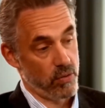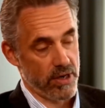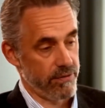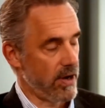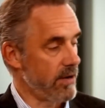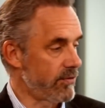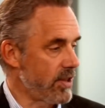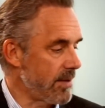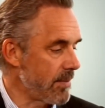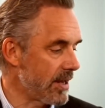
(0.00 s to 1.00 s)
25
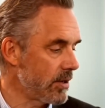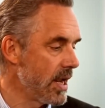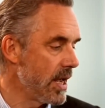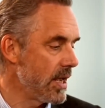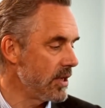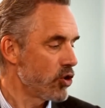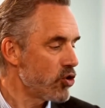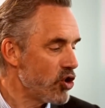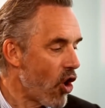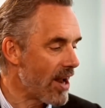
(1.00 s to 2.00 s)
for that matter,
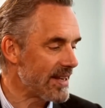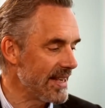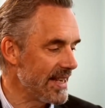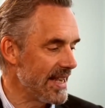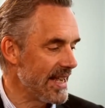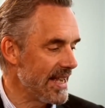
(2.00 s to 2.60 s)
you're not